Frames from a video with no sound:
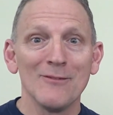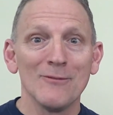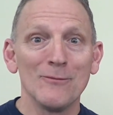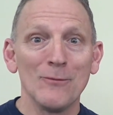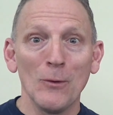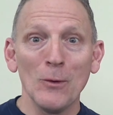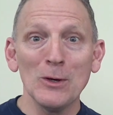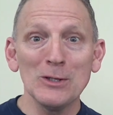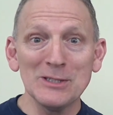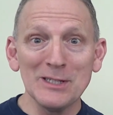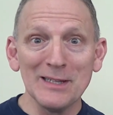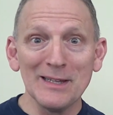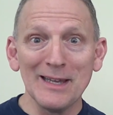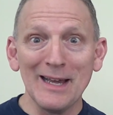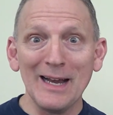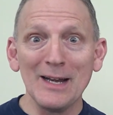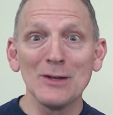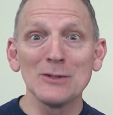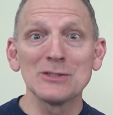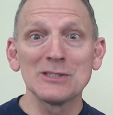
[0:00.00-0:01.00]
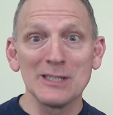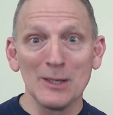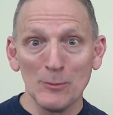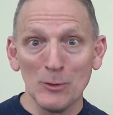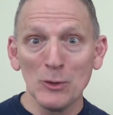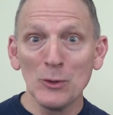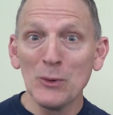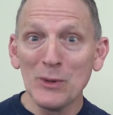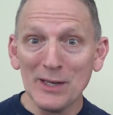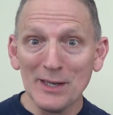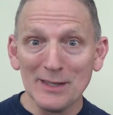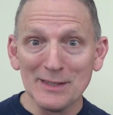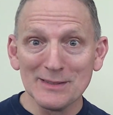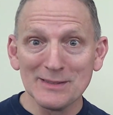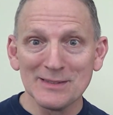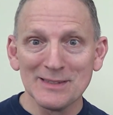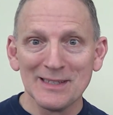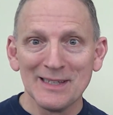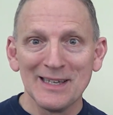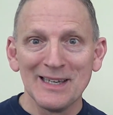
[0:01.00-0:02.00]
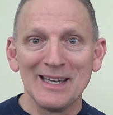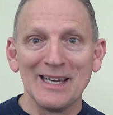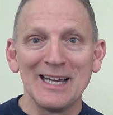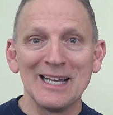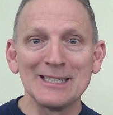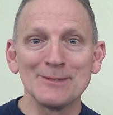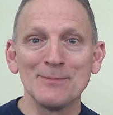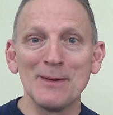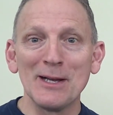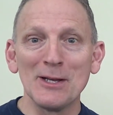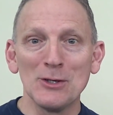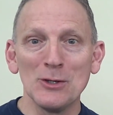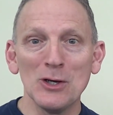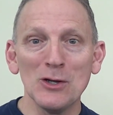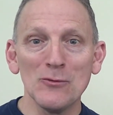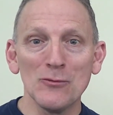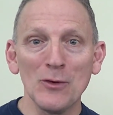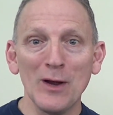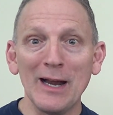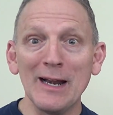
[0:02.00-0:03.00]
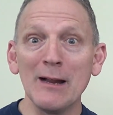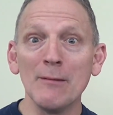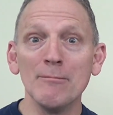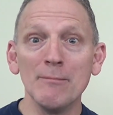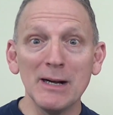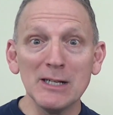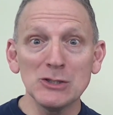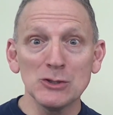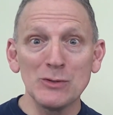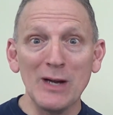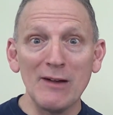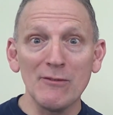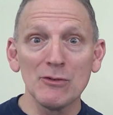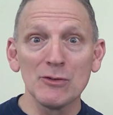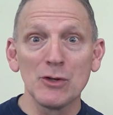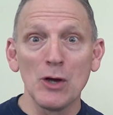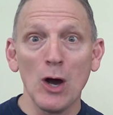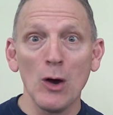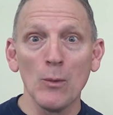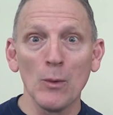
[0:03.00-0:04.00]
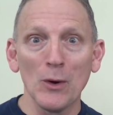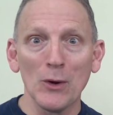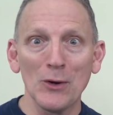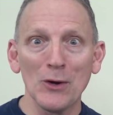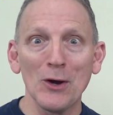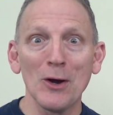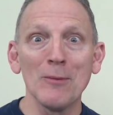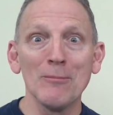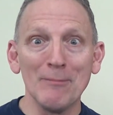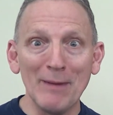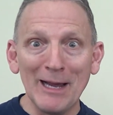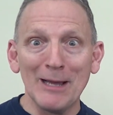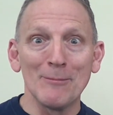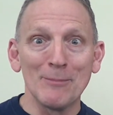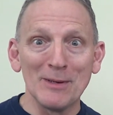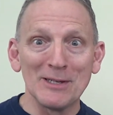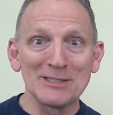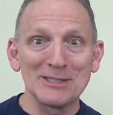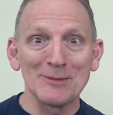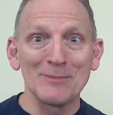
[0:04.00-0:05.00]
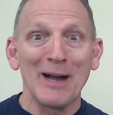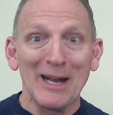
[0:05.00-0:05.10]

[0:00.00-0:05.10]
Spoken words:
Fortunately, I know someone who is. It's my good friend and much-traveled coworker, Mike Bishop.